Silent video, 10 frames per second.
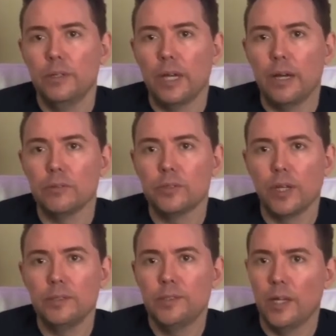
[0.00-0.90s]

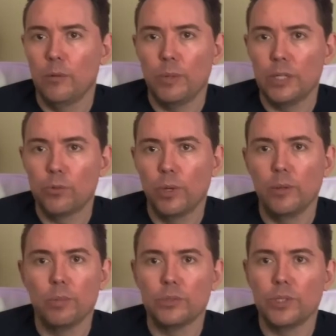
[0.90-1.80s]
outside sound by 20%.
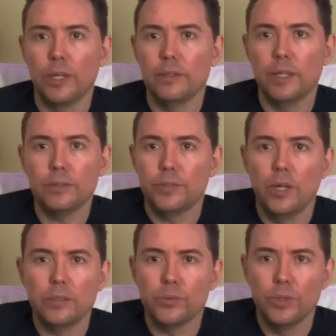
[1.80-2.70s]
That's
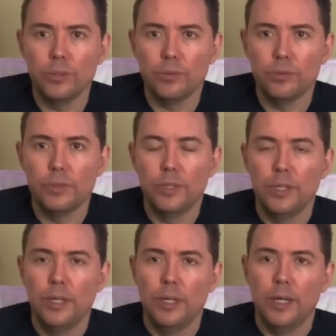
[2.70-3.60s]
not true.
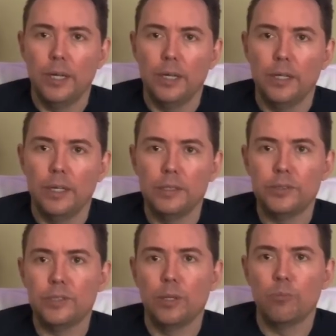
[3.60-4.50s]
Uh, it's
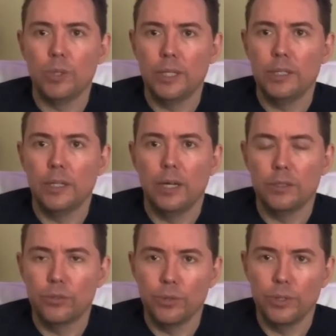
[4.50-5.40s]
simply
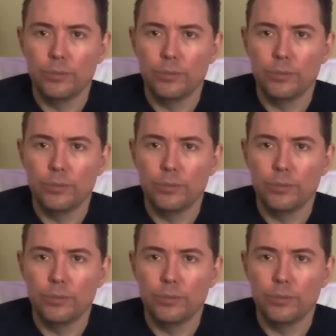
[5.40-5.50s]
not true.